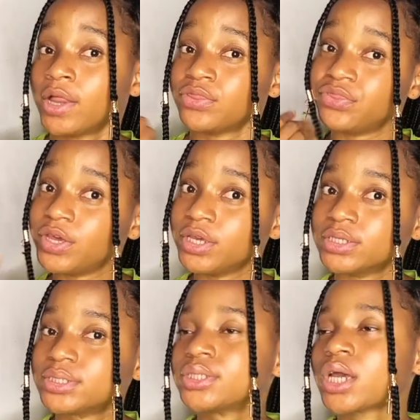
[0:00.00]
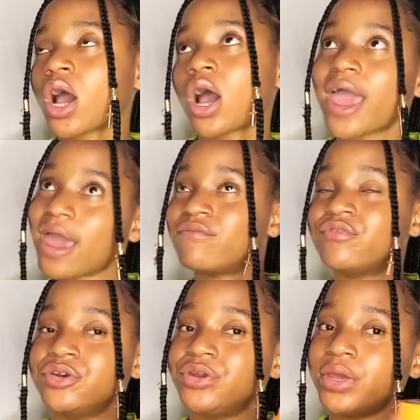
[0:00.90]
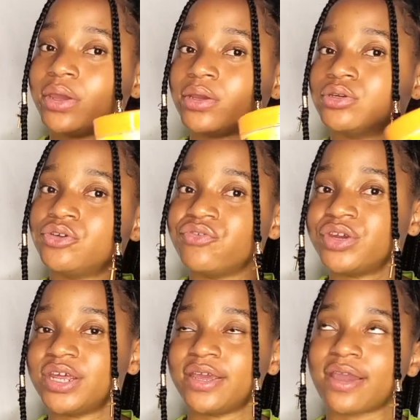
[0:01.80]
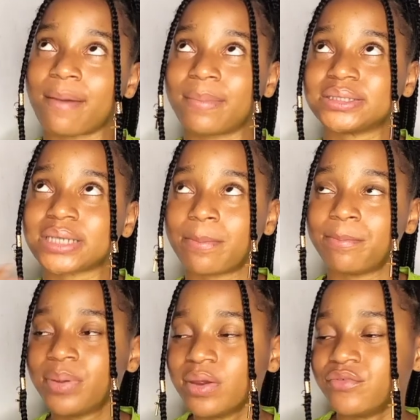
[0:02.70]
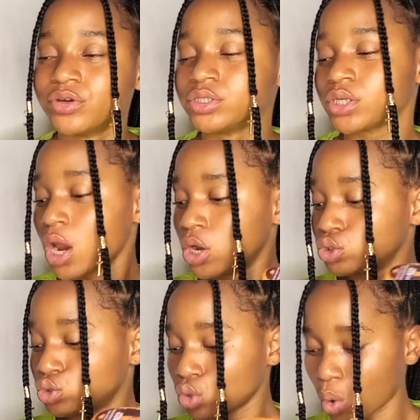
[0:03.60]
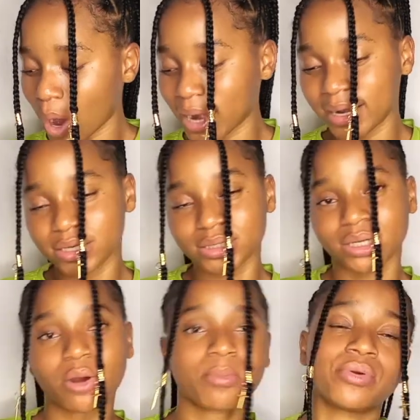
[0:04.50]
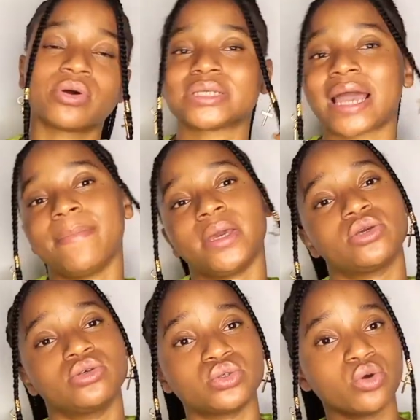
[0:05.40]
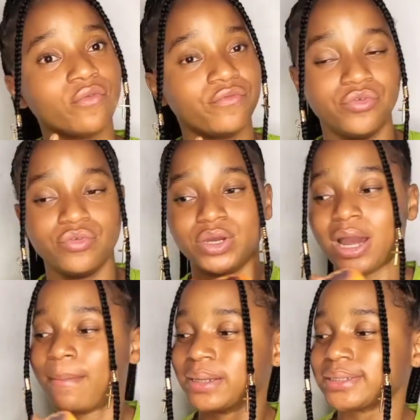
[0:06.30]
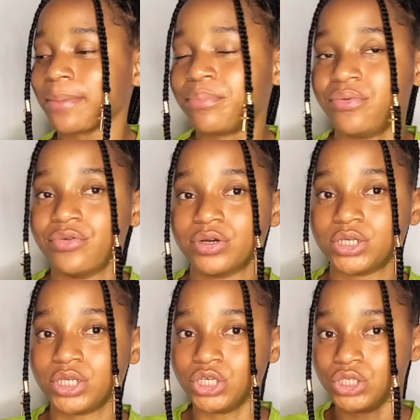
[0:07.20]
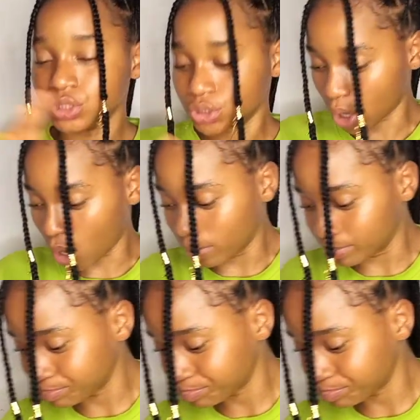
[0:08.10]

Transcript: this every day during the harmattan period so and then the second product i make use of during the harmattan period is um